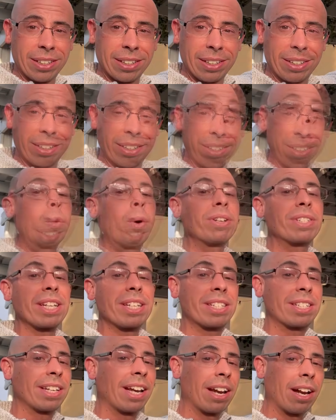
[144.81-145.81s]
And once
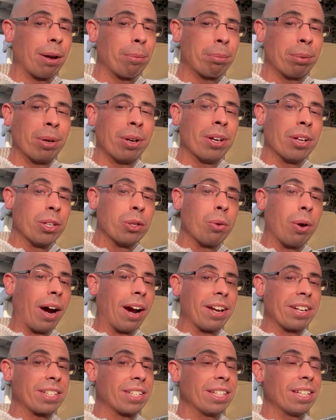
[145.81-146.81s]
it's set up, you
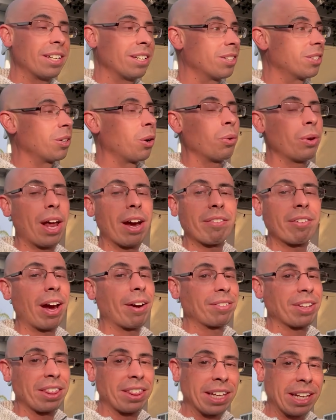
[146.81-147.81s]
honestly don't ever
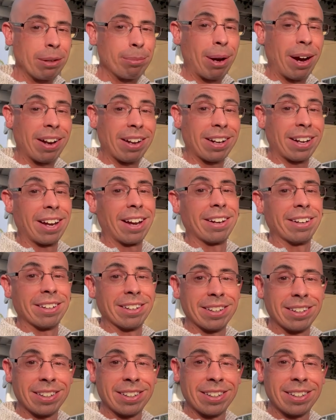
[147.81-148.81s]
have to think about it
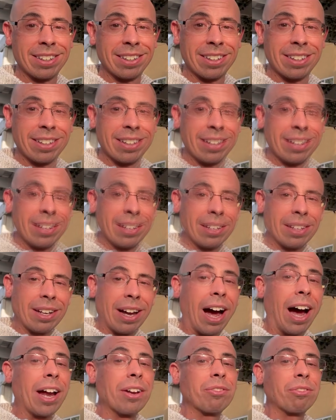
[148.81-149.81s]
again.
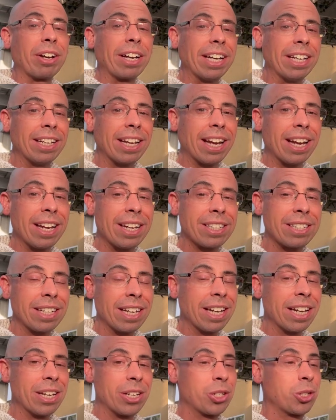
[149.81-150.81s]
On rainy days,
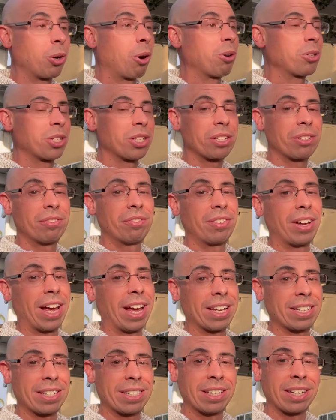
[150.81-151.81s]
it charges
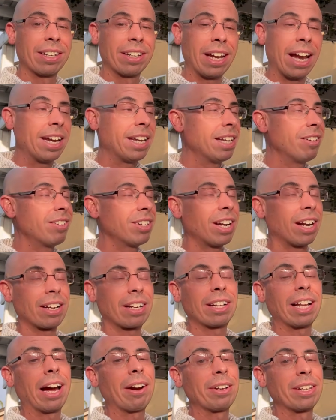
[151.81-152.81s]
fast, and even on
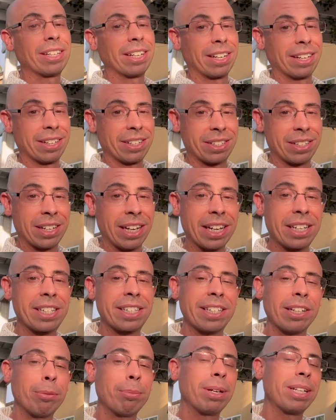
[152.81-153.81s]
cloudy days, it
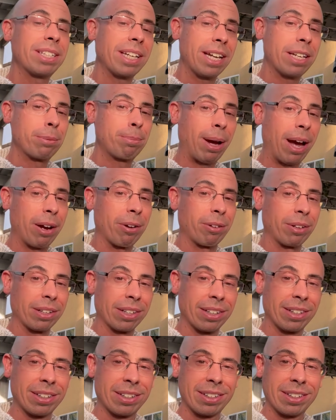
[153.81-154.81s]
still maintains battery.